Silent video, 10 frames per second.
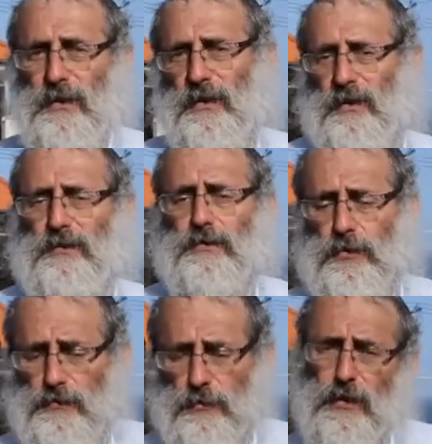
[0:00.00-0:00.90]

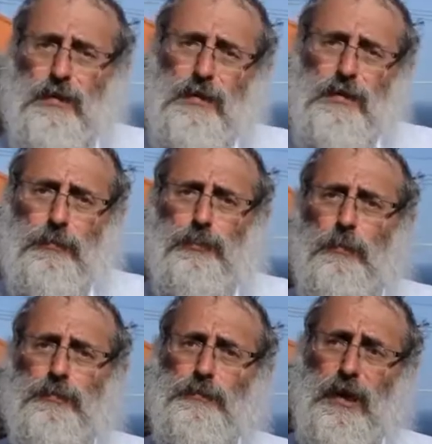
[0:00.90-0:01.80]
into uh, the
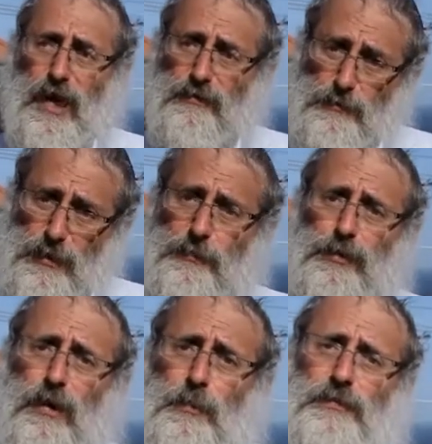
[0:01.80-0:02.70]
problem you have, and perhaps
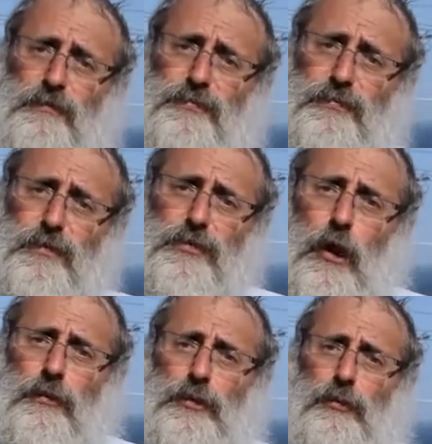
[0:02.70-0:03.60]
you're able to
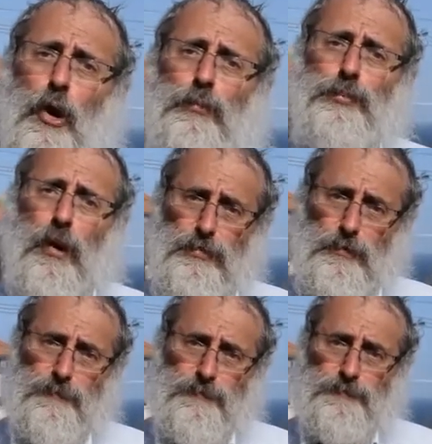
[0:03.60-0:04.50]
solve your own problem.